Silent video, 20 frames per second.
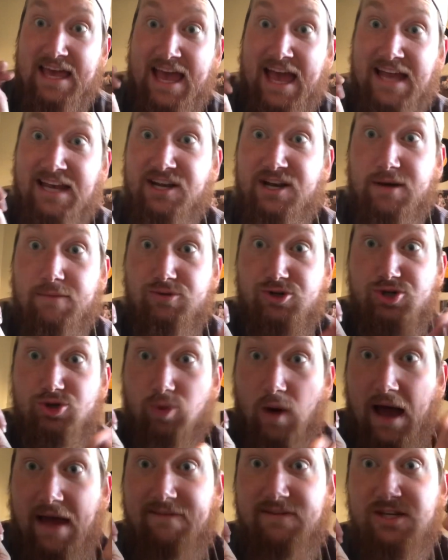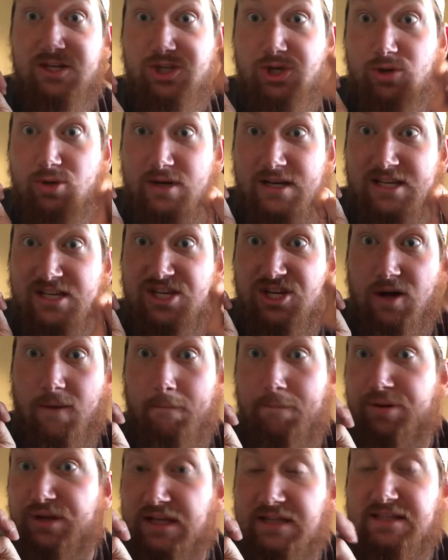ended up driving to a
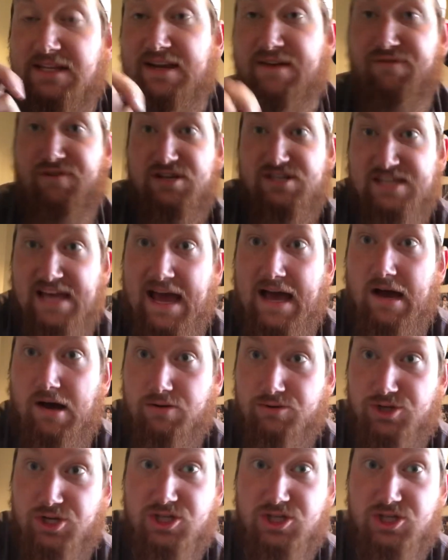completely different town